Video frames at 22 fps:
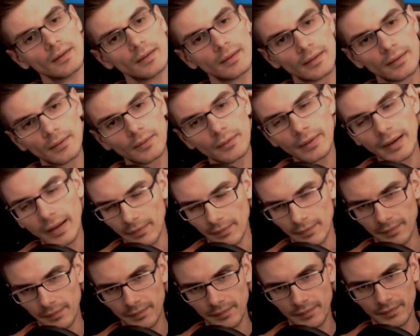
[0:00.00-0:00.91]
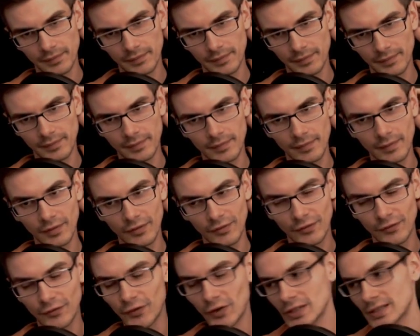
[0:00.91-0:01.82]
Well,
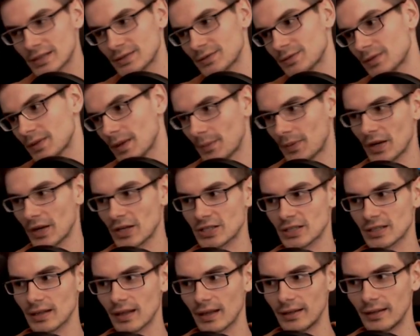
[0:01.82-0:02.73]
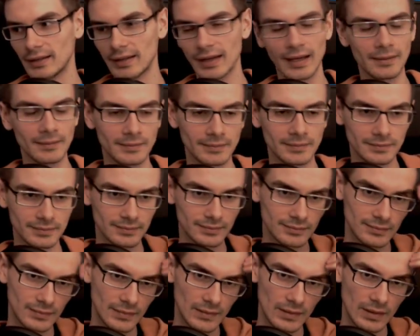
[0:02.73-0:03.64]
first impression done.
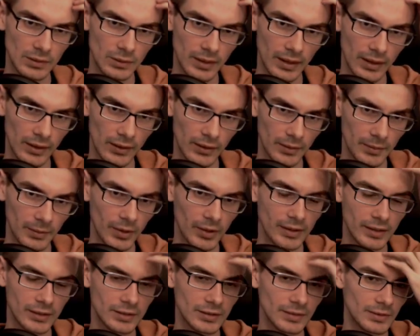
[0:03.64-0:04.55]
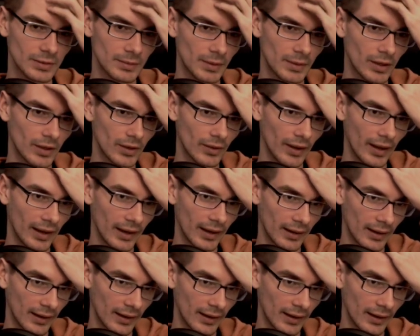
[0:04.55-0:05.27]
We'll look more into him tomorrow in